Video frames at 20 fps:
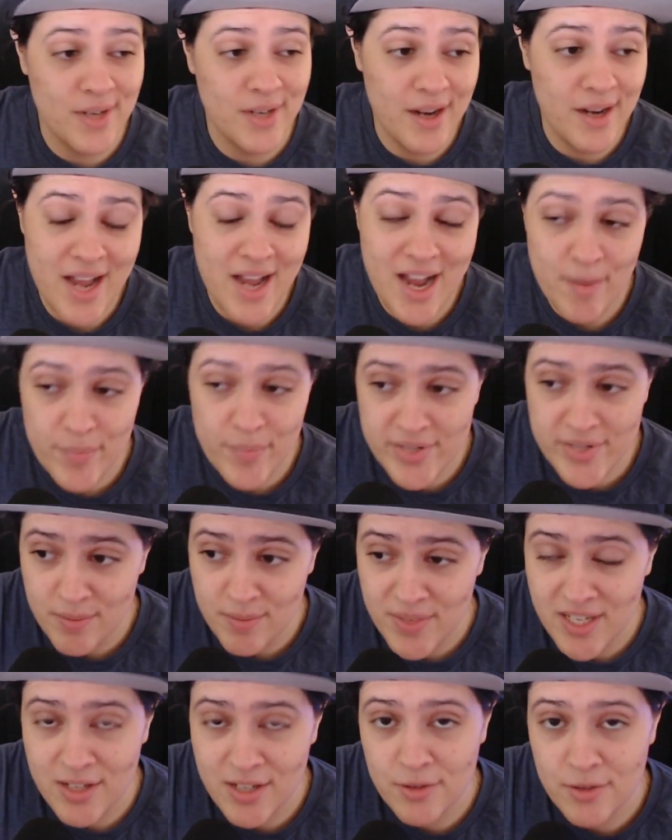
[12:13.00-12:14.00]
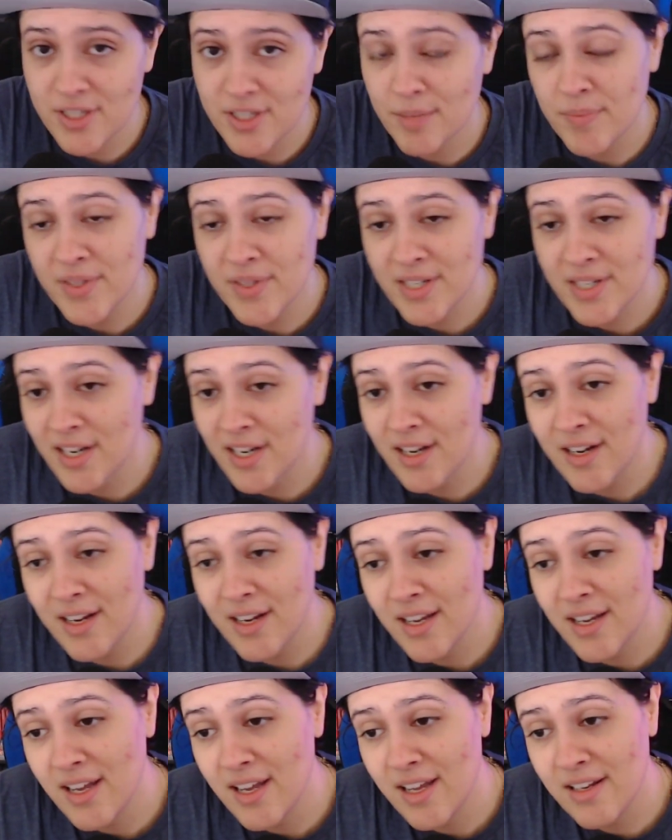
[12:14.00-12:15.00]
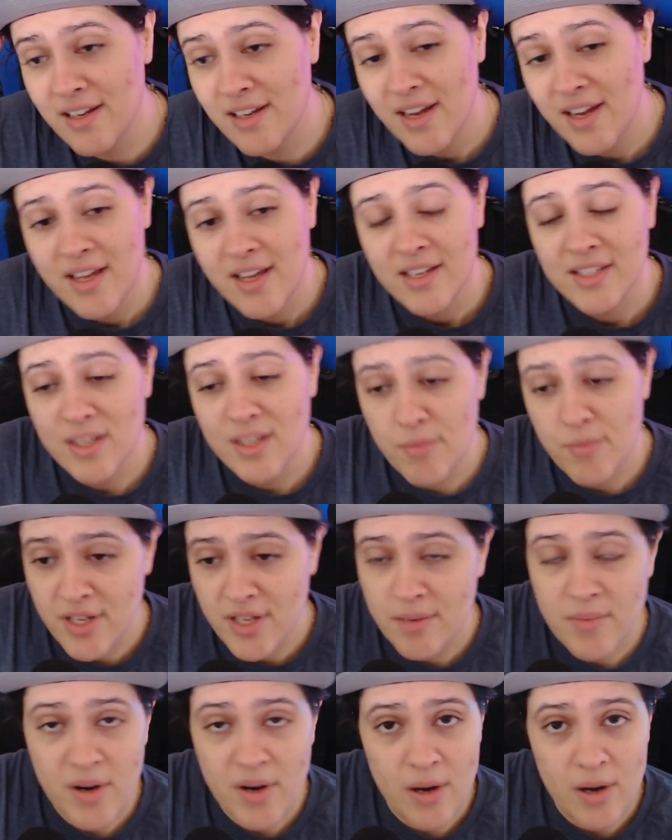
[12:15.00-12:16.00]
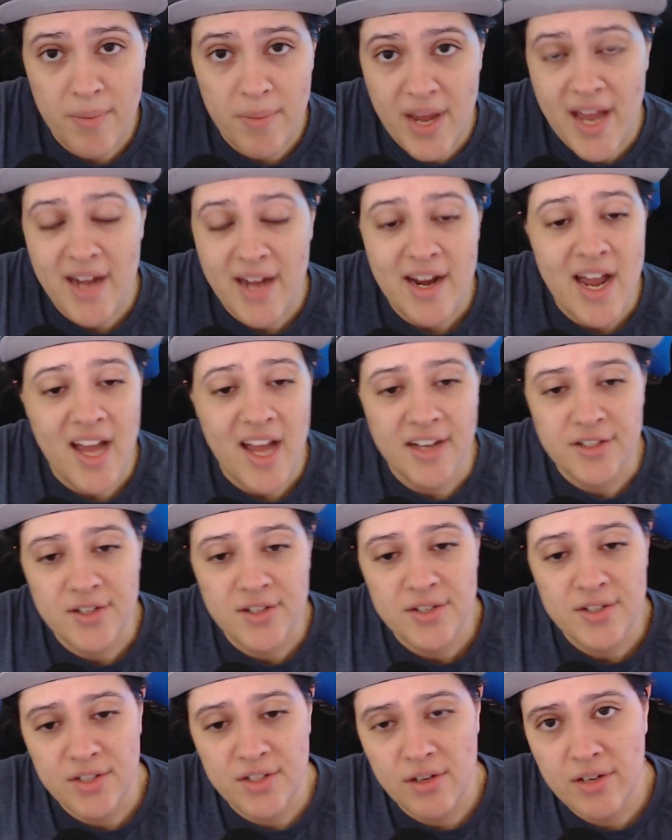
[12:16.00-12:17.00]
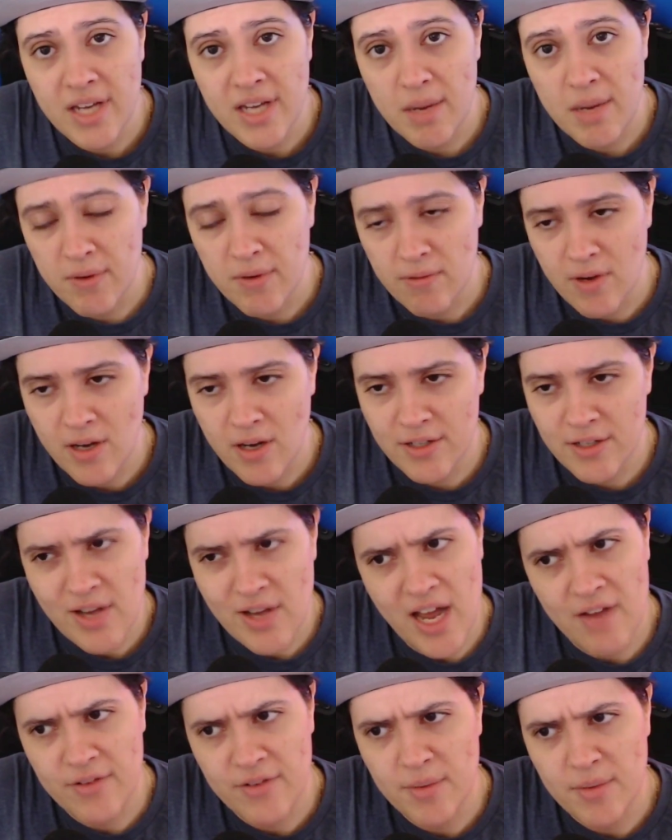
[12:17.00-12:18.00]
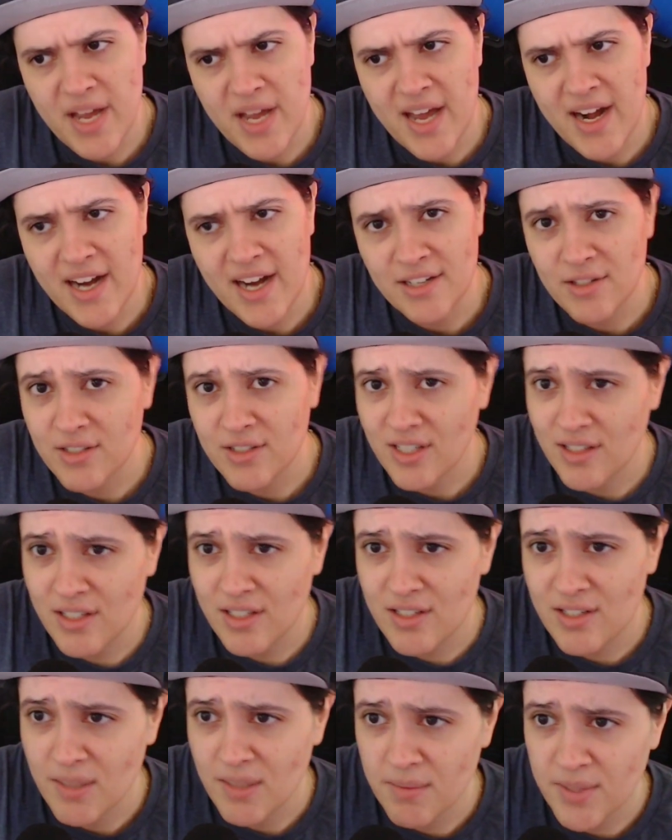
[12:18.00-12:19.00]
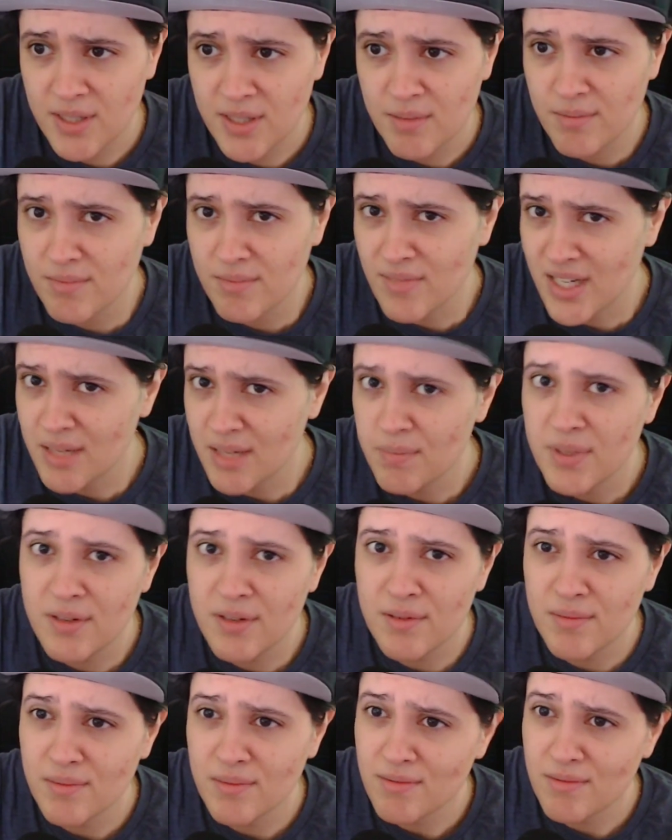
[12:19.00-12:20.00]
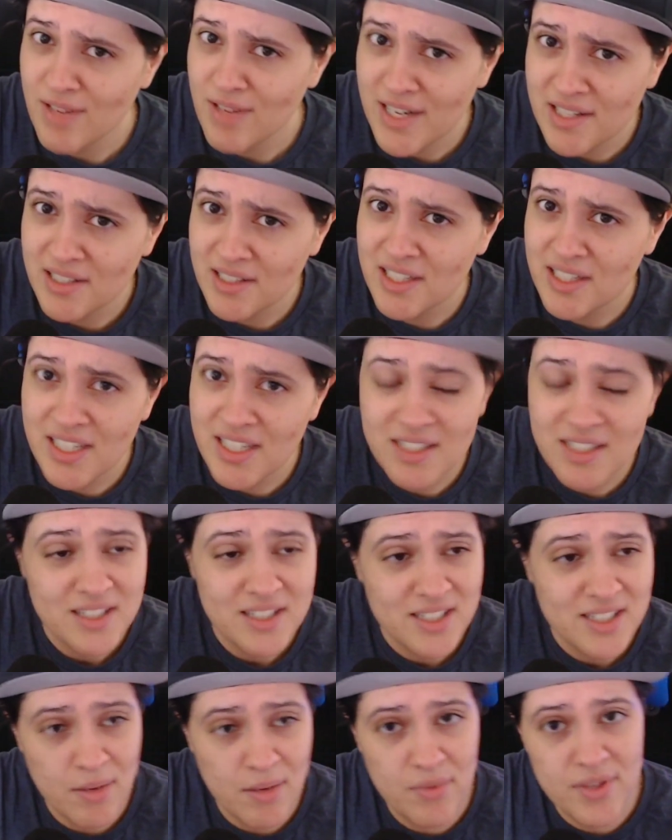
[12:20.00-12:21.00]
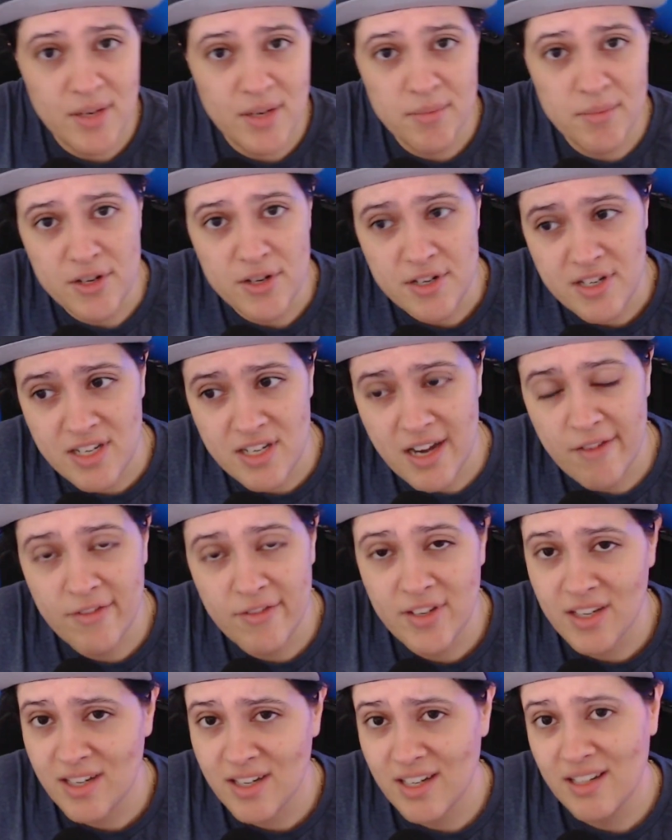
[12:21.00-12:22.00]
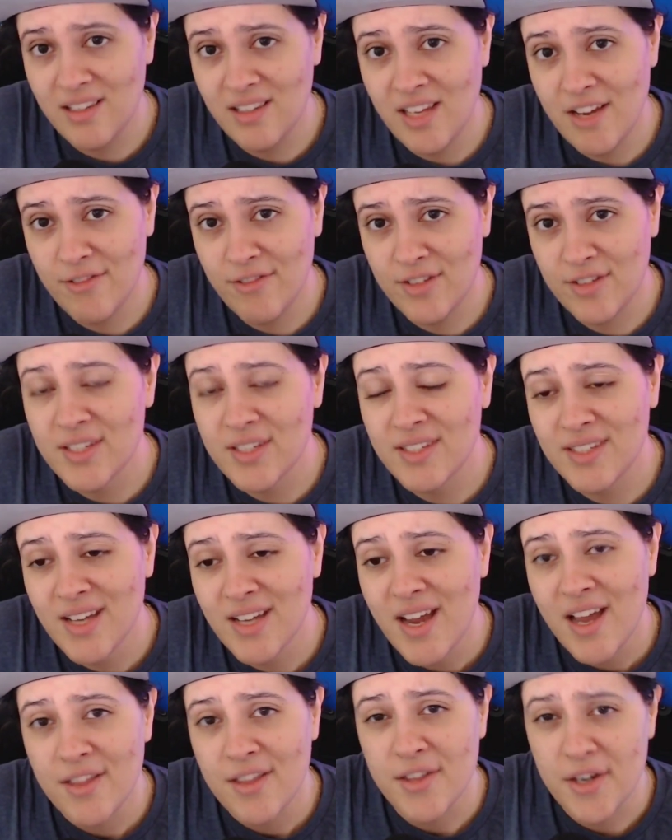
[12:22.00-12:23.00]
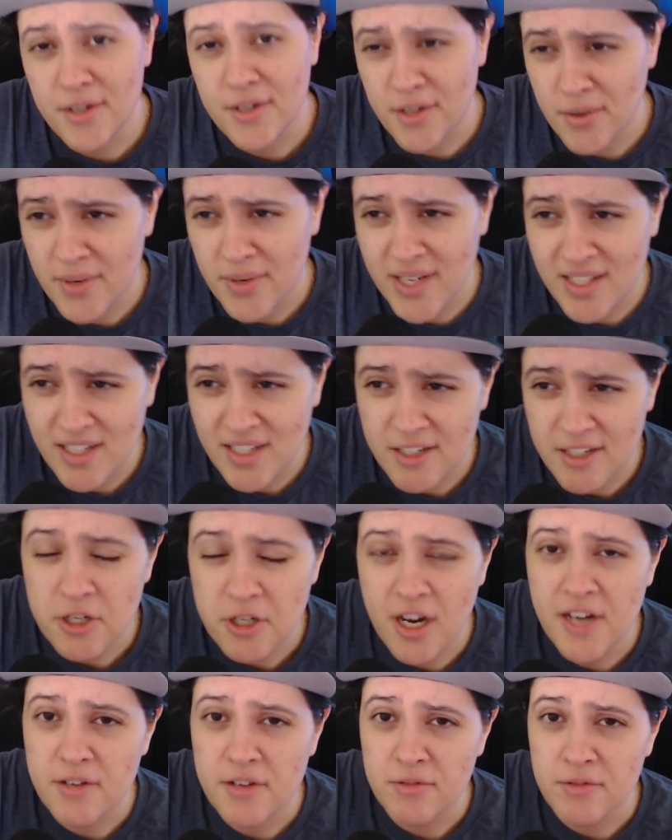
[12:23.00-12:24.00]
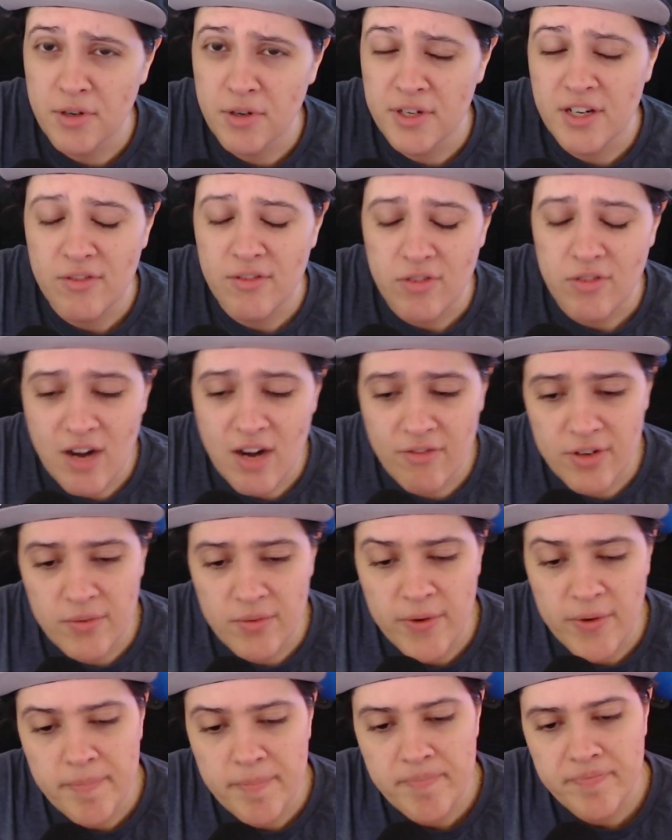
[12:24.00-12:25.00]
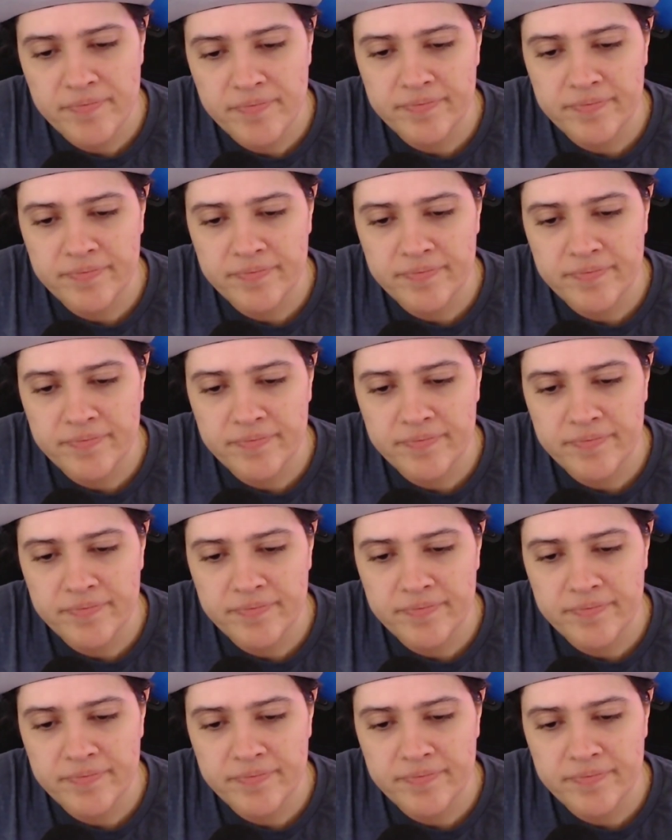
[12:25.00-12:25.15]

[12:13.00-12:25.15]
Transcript: happen to be going up in there, and some of them are bad actors. Don't get me wrong, you have your bad actors. I think some of them might be right-leaning. Some of them are definitely leftists that are going in there trying to ruin it for everyone.